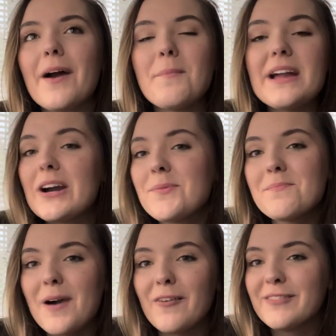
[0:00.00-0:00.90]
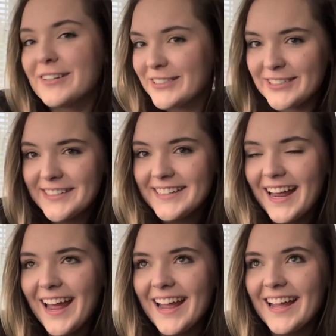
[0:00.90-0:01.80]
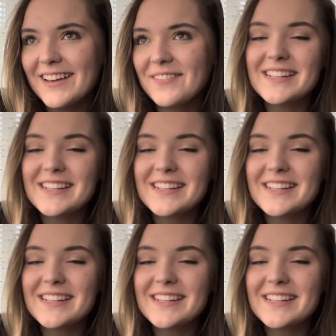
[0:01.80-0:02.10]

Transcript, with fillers: a makeup malfunction and my